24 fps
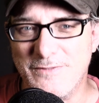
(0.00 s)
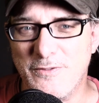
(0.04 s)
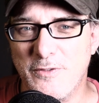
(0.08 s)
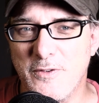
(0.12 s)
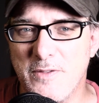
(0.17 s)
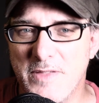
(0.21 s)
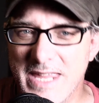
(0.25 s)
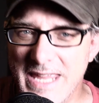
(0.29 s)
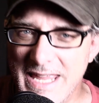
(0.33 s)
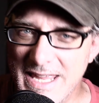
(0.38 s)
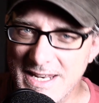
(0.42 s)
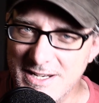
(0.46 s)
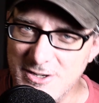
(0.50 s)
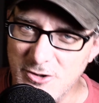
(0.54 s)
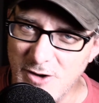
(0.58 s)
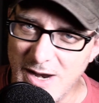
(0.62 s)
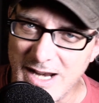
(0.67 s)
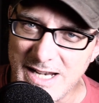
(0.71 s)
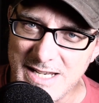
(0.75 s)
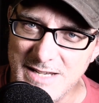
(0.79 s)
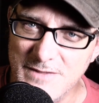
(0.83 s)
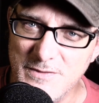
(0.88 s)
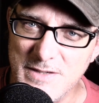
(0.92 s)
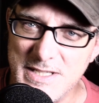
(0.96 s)
for the
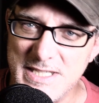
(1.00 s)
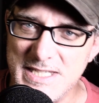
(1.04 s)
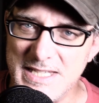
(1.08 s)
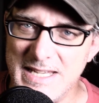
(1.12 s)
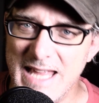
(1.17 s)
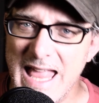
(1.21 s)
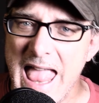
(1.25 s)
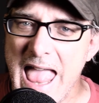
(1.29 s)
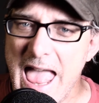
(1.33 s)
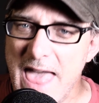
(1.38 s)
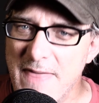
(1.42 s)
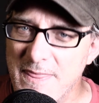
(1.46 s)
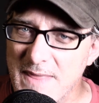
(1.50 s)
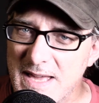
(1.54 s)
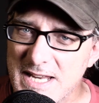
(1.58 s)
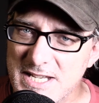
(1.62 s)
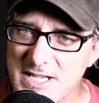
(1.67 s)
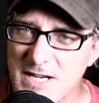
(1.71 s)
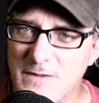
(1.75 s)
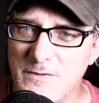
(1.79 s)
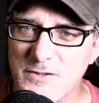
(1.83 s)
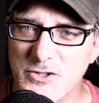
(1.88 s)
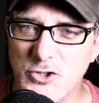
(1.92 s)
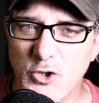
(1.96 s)
interactivity. And that
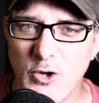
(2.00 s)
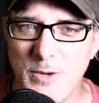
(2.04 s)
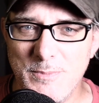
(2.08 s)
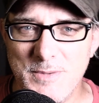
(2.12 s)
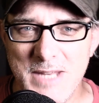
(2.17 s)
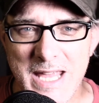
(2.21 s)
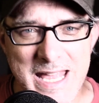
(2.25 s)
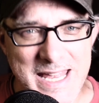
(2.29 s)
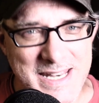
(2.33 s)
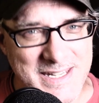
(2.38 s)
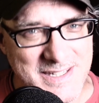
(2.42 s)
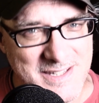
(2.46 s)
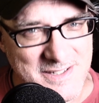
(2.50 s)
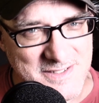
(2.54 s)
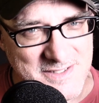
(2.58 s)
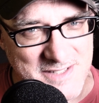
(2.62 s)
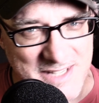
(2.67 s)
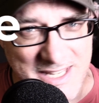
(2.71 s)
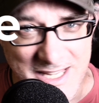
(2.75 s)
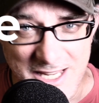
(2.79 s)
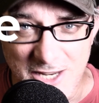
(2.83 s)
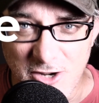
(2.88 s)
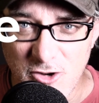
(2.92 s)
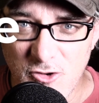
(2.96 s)
JavaScript
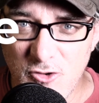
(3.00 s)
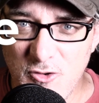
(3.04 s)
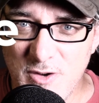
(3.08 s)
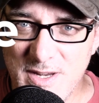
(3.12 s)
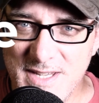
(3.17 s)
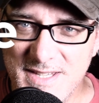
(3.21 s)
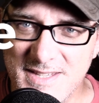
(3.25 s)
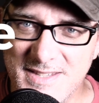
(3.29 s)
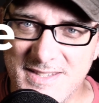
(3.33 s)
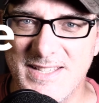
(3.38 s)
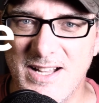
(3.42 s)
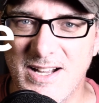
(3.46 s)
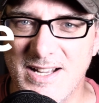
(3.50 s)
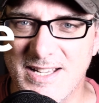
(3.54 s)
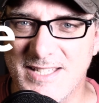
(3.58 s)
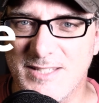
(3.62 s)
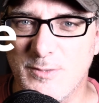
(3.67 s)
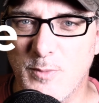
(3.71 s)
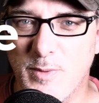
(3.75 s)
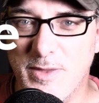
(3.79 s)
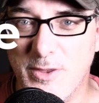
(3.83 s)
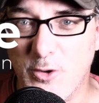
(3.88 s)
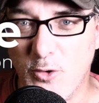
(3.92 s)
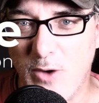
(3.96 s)
doesn't increase in
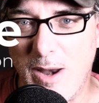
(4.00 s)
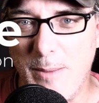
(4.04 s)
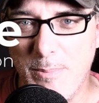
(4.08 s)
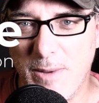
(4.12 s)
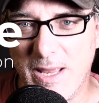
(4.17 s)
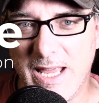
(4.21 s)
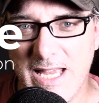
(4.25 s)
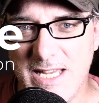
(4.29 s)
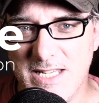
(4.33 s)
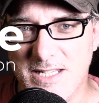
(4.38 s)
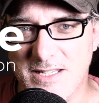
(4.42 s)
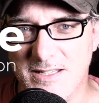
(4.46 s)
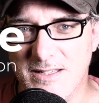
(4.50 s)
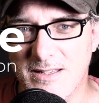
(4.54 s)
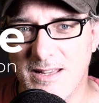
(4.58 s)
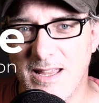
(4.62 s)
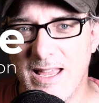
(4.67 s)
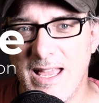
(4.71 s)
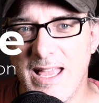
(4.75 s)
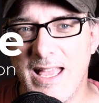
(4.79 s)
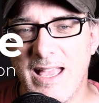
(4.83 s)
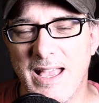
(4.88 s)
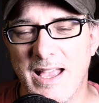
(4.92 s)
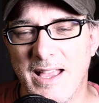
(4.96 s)
size with your application
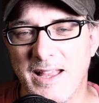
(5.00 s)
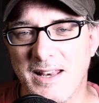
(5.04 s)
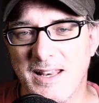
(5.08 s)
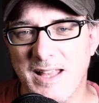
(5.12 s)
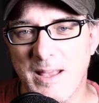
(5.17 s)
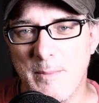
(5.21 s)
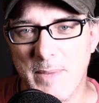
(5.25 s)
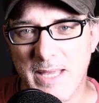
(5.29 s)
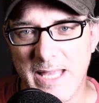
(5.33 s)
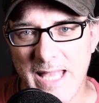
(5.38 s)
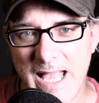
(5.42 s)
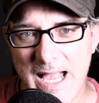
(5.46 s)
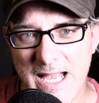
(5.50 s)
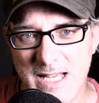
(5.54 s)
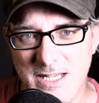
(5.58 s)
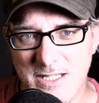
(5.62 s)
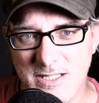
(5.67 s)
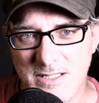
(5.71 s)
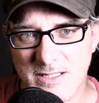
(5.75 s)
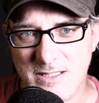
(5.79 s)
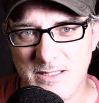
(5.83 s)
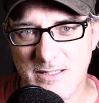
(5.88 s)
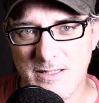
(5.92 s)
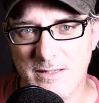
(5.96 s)
and can be
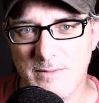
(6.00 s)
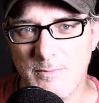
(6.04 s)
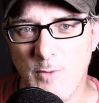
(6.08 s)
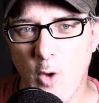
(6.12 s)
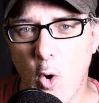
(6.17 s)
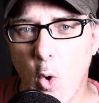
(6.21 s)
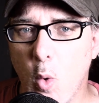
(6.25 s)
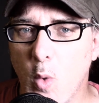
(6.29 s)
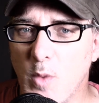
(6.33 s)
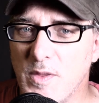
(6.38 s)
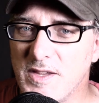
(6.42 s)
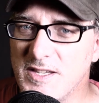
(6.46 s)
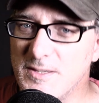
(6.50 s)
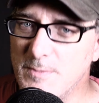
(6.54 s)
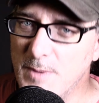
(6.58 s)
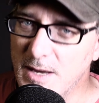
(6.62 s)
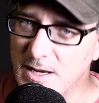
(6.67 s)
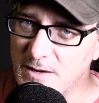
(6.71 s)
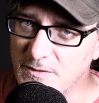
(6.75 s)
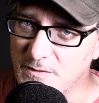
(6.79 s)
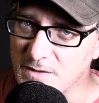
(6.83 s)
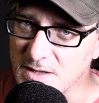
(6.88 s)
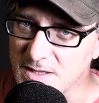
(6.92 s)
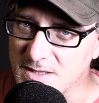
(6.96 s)
cached. All these
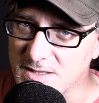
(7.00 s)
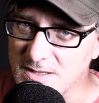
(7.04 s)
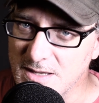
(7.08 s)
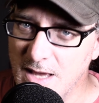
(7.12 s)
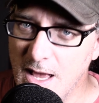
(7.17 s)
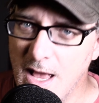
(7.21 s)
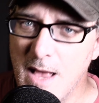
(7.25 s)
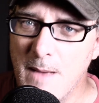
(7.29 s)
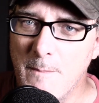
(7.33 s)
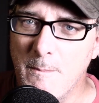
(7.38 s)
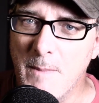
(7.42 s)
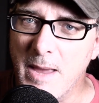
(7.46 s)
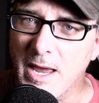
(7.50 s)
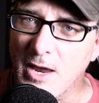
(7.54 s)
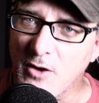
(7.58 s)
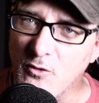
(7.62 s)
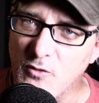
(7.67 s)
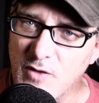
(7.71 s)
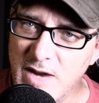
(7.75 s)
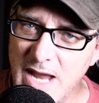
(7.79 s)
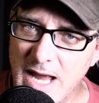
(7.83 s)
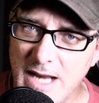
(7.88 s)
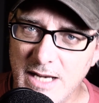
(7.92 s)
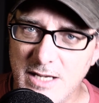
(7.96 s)
benefits make
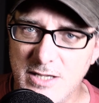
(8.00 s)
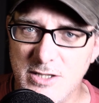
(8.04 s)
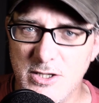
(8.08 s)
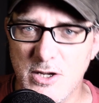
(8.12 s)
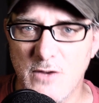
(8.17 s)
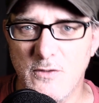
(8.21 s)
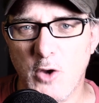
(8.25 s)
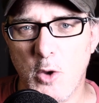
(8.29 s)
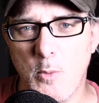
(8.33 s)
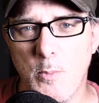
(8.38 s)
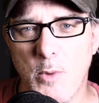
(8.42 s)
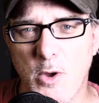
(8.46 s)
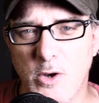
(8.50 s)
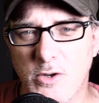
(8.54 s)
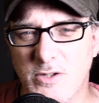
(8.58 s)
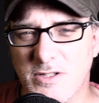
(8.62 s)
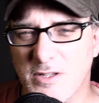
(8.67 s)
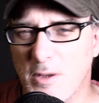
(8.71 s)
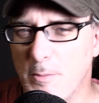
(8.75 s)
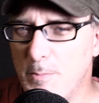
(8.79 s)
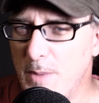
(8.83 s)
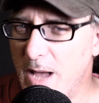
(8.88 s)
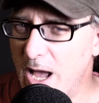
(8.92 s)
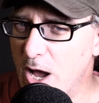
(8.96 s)
React Server
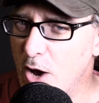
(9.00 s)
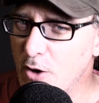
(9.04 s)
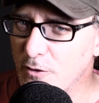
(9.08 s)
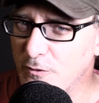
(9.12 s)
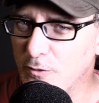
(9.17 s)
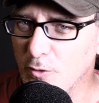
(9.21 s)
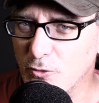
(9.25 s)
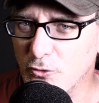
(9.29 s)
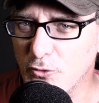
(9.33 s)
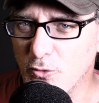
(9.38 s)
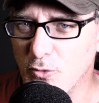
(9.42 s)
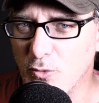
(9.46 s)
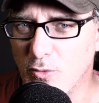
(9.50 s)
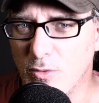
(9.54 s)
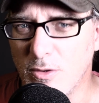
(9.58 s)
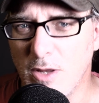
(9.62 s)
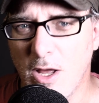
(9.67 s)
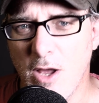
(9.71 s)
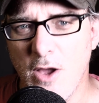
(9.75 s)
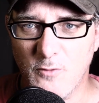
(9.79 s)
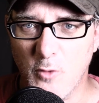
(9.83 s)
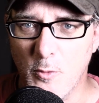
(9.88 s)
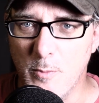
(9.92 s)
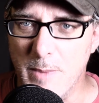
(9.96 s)
Components a powerful tool
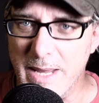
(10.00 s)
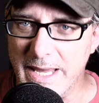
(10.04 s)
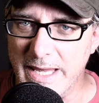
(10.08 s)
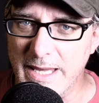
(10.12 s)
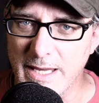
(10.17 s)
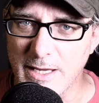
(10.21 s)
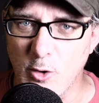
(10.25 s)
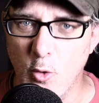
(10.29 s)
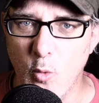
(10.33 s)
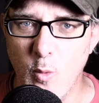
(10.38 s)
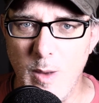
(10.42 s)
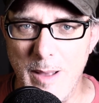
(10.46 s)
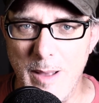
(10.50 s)
for making your